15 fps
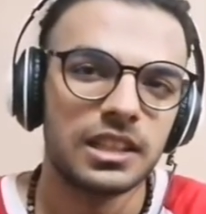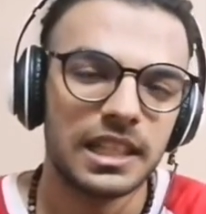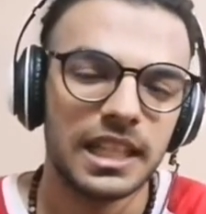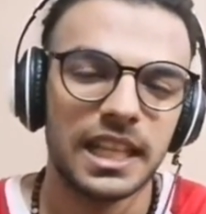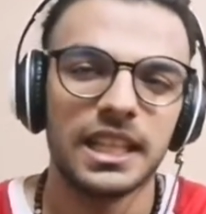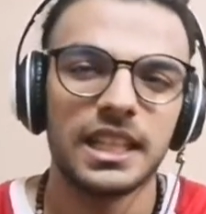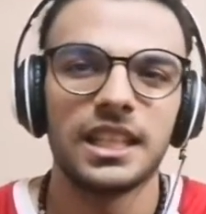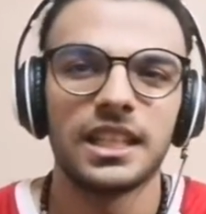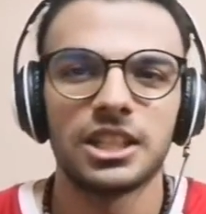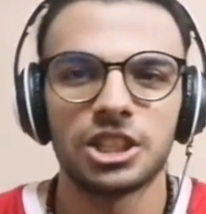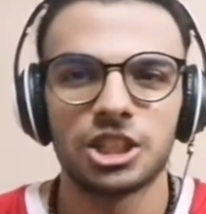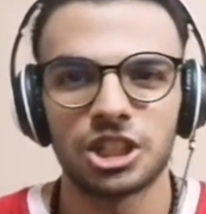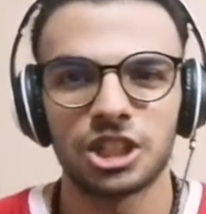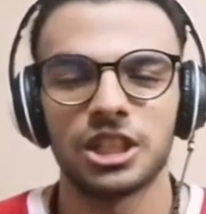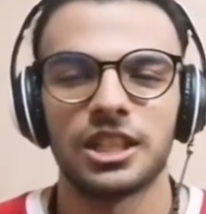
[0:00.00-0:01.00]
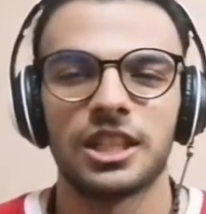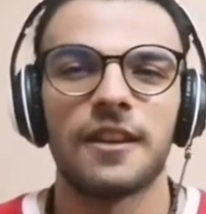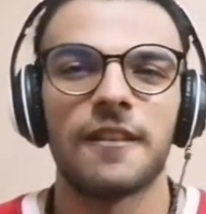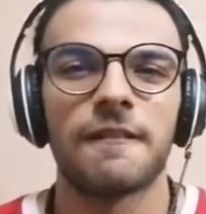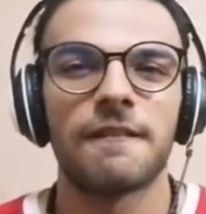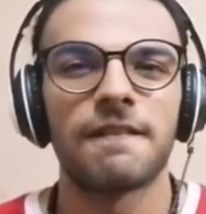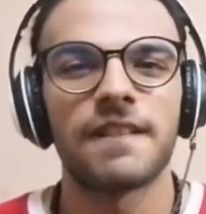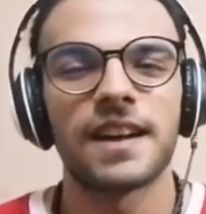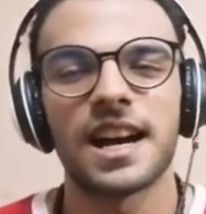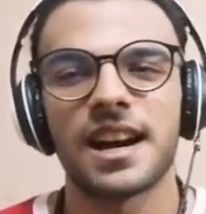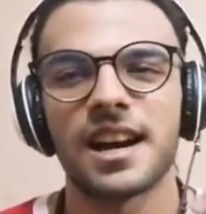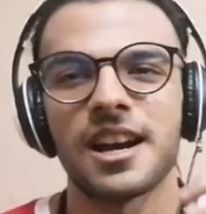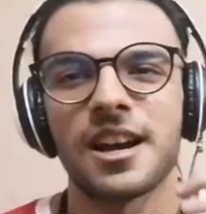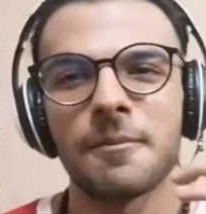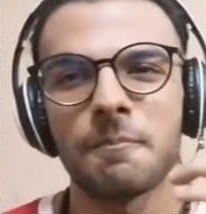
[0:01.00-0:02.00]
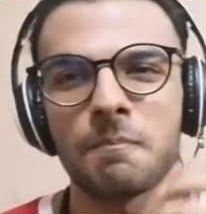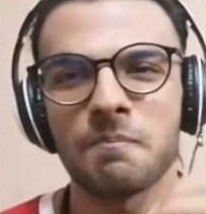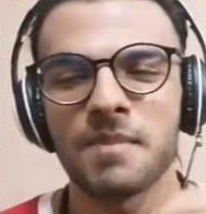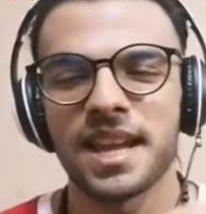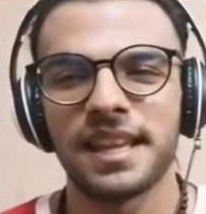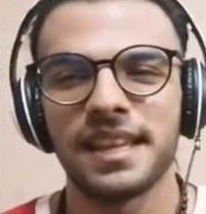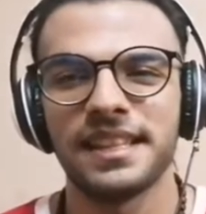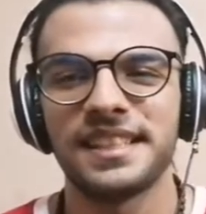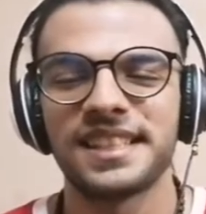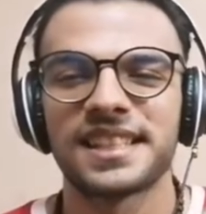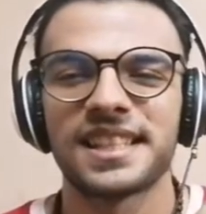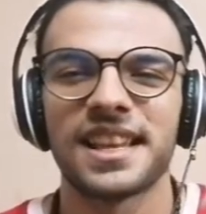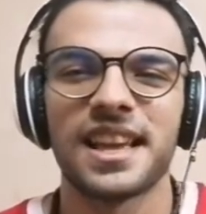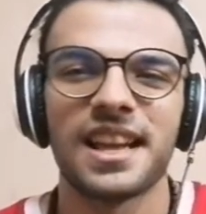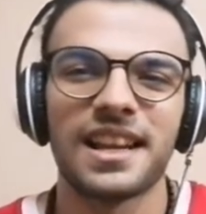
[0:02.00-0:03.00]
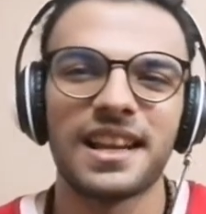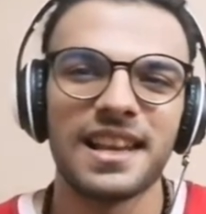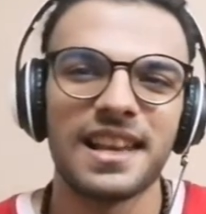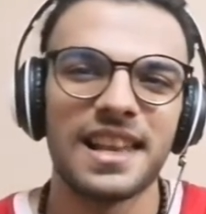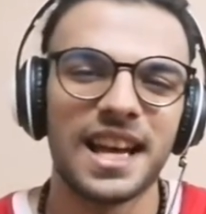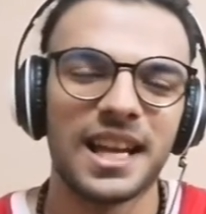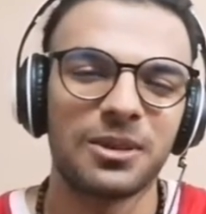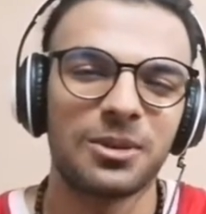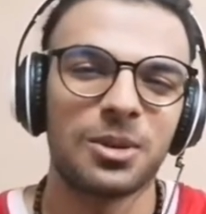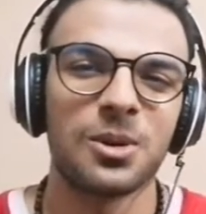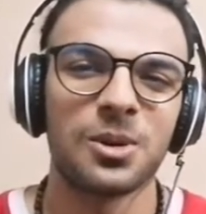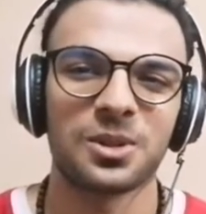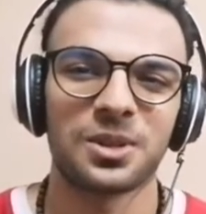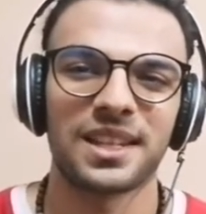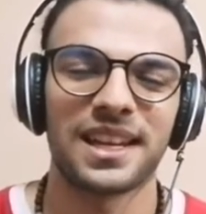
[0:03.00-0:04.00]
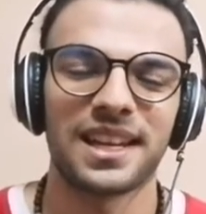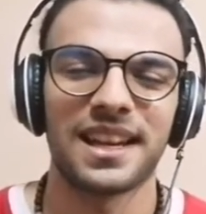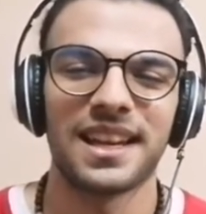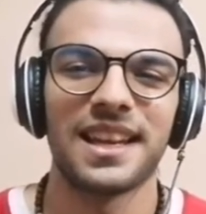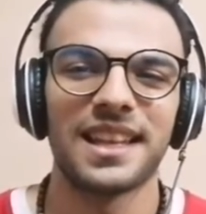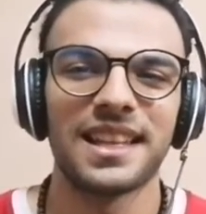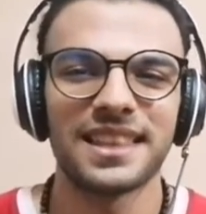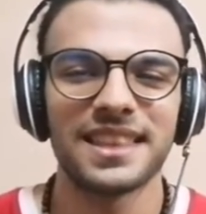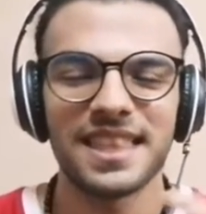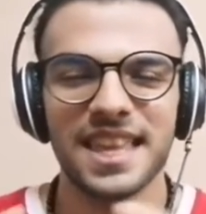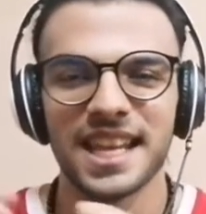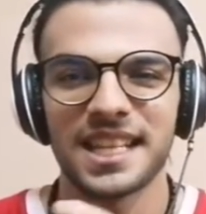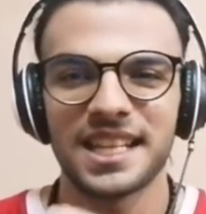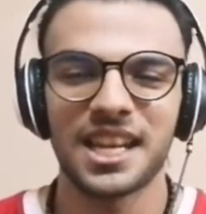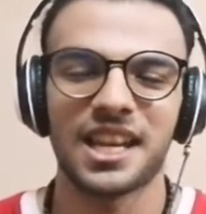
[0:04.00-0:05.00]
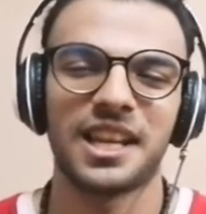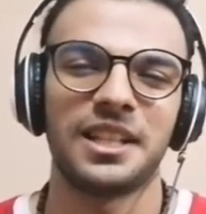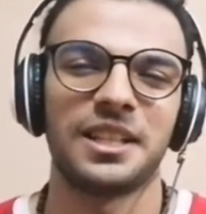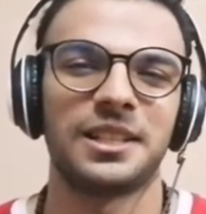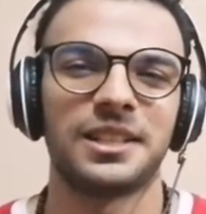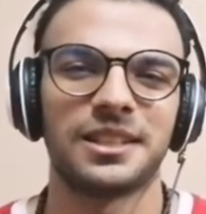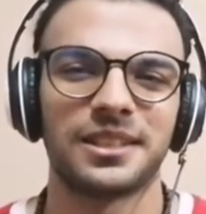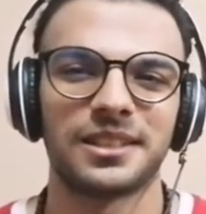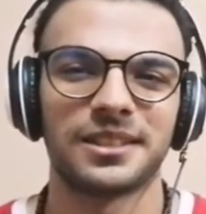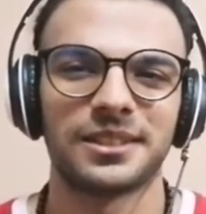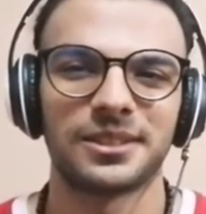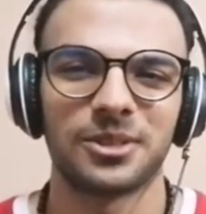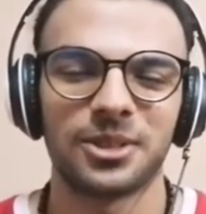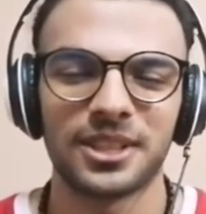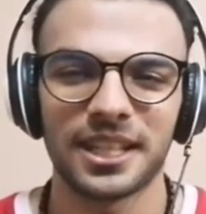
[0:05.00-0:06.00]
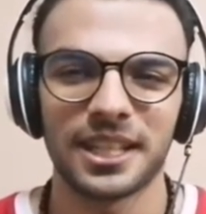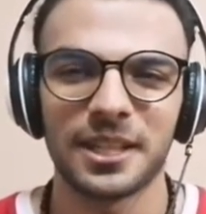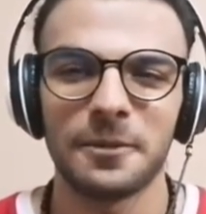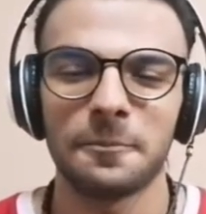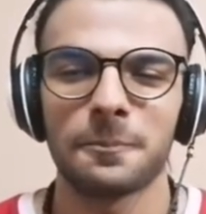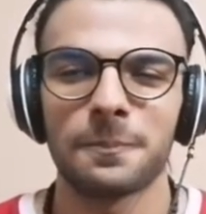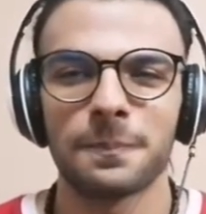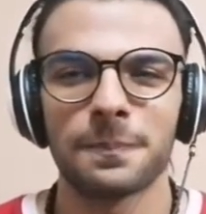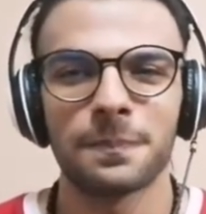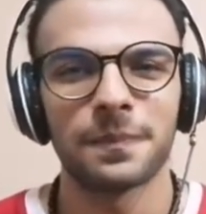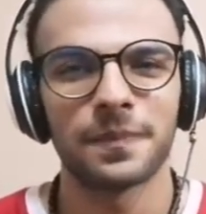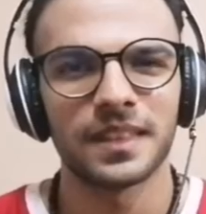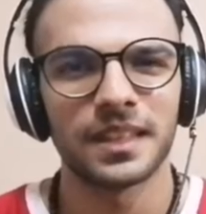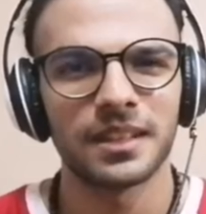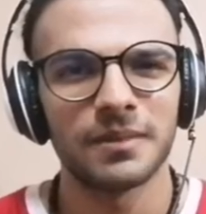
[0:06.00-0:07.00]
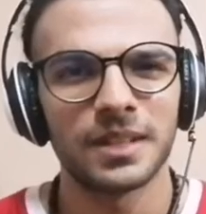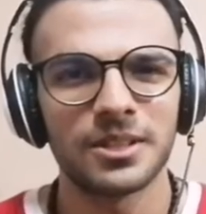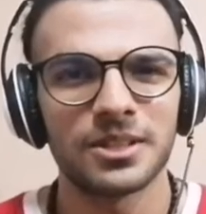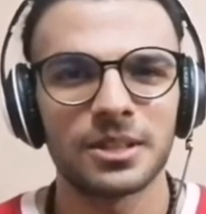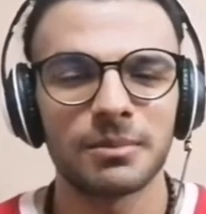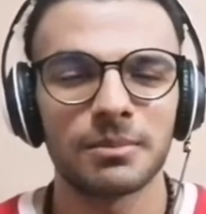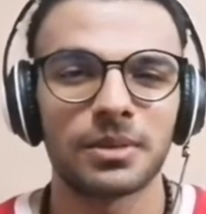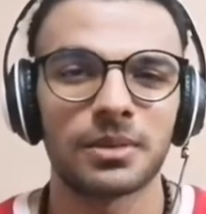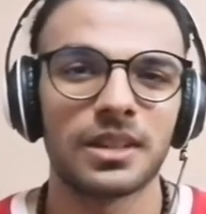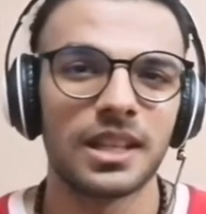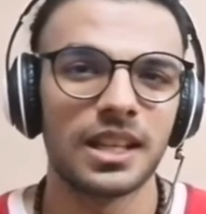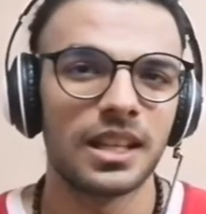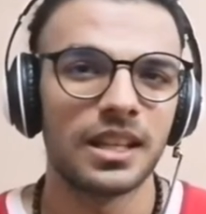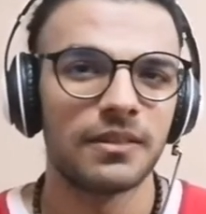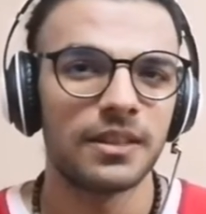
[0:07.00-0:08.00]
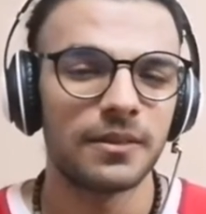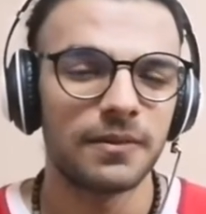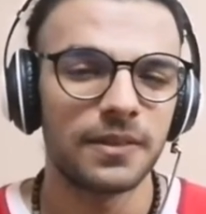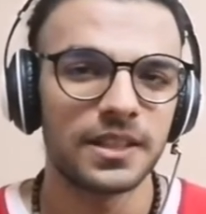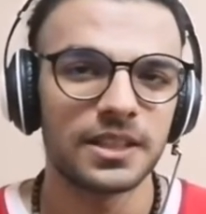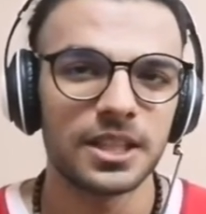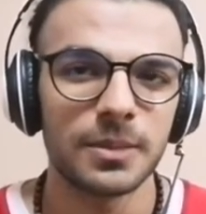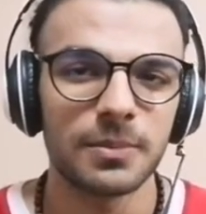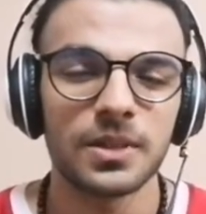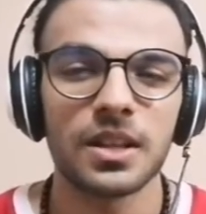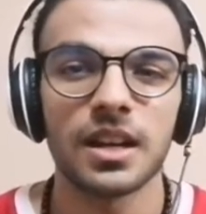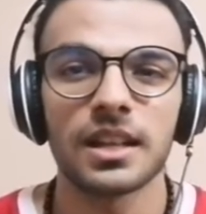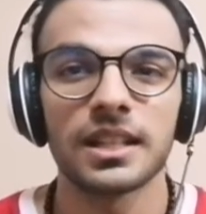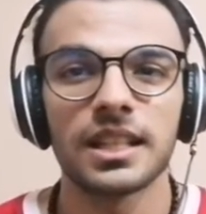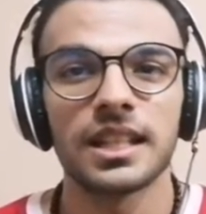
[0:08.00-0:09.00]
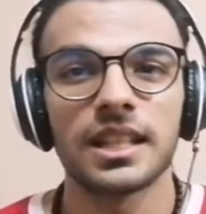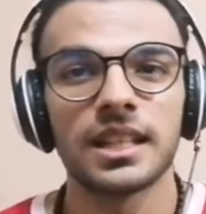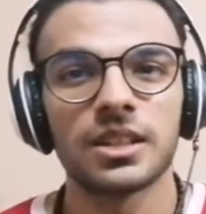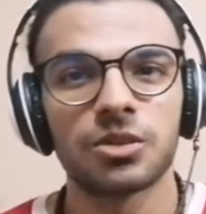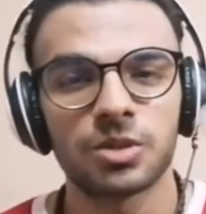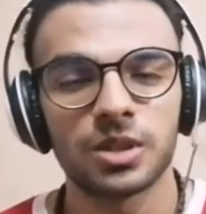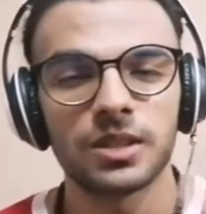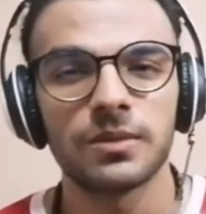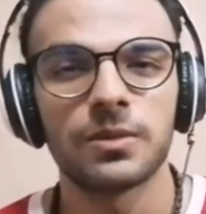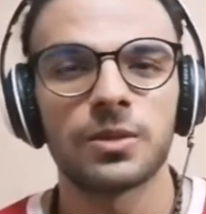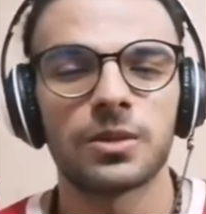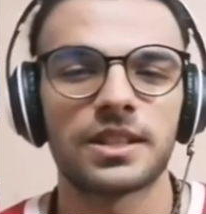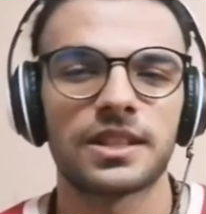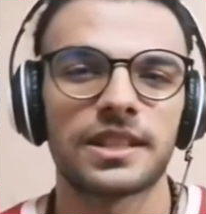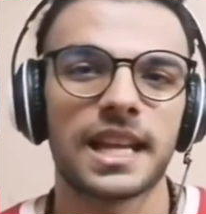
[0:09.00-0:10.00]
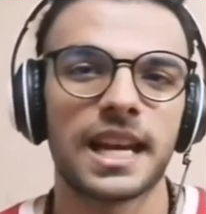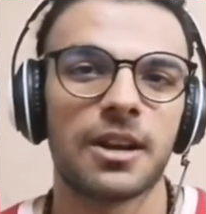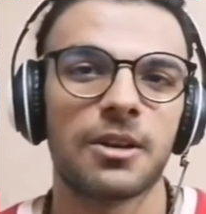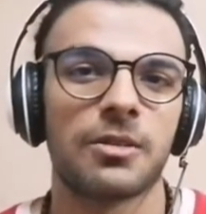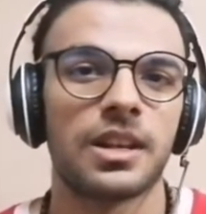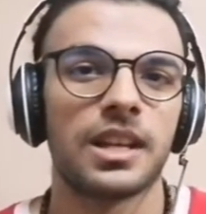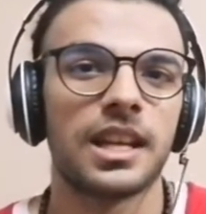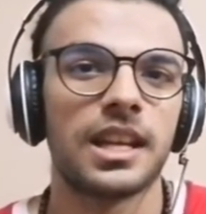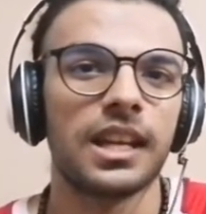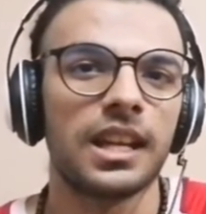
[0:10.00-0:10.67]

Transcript: Lei, she, fa, makes la torta, the cake. Okay? Very simple. The first step done, three words now.